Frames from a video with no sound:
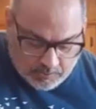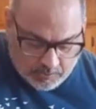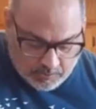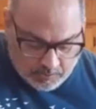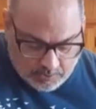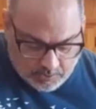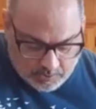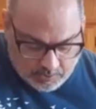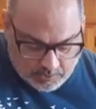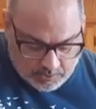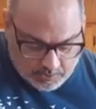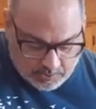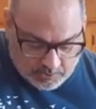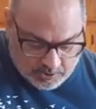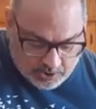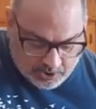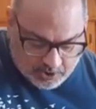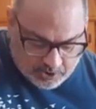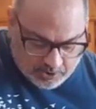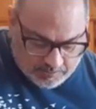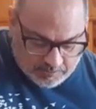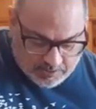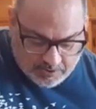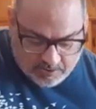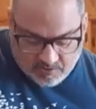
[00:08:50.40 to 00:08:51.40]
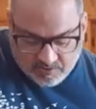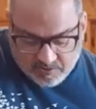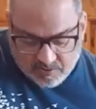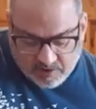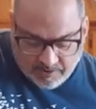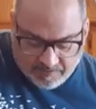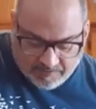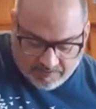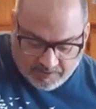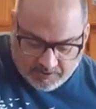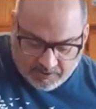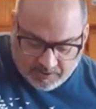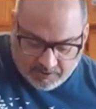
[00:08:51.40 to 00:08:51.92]
And they should be
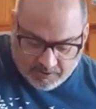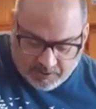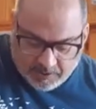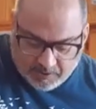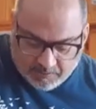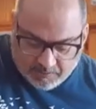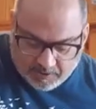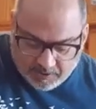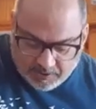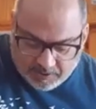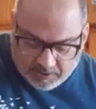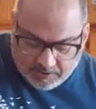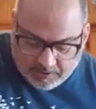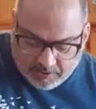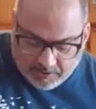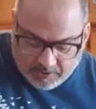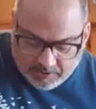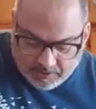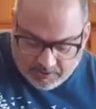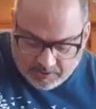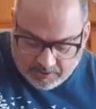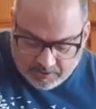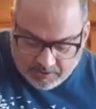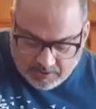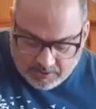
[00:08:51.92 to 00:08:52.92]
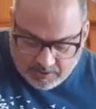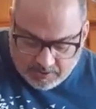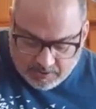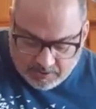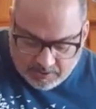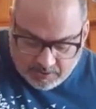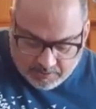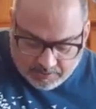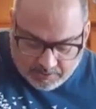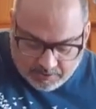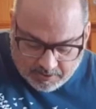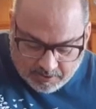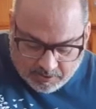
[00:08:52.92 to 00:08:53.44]
roughly the same size. I
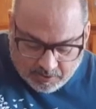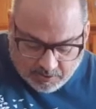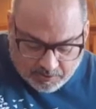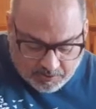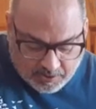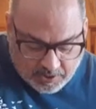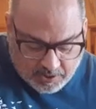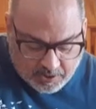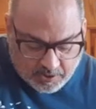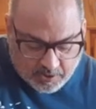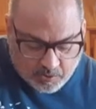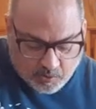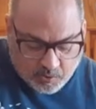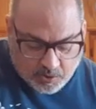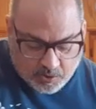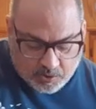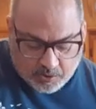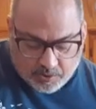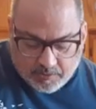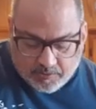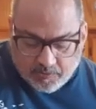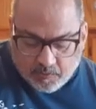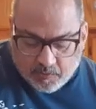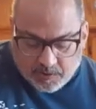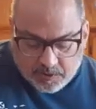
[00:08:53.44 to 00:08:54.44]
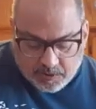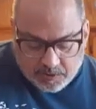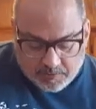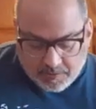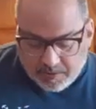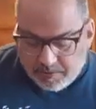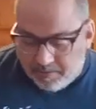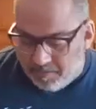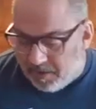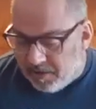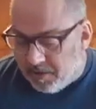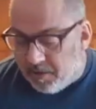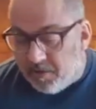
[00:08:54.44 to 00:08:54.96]
mean, it's not the end of the world if one's a bit
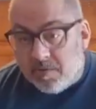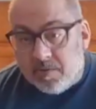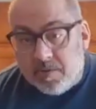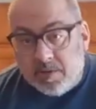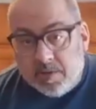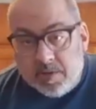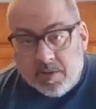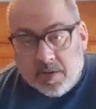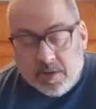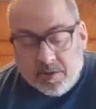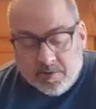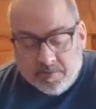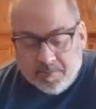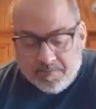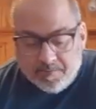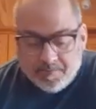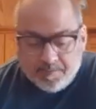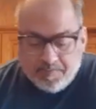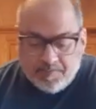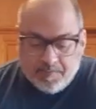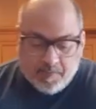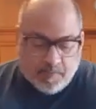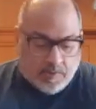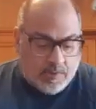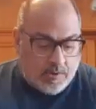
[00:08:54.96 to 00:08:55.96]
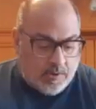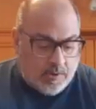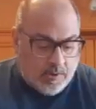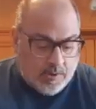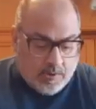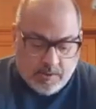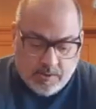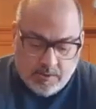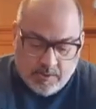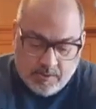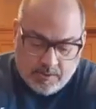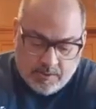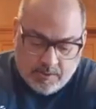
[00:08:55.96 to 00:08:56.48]
bigger than the other.
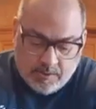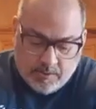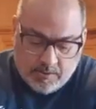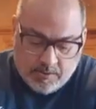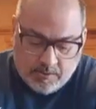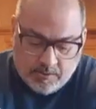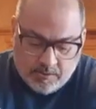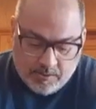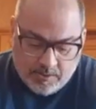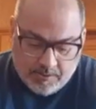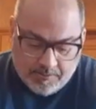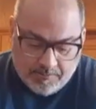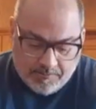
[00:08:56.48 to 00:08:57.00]
Okay.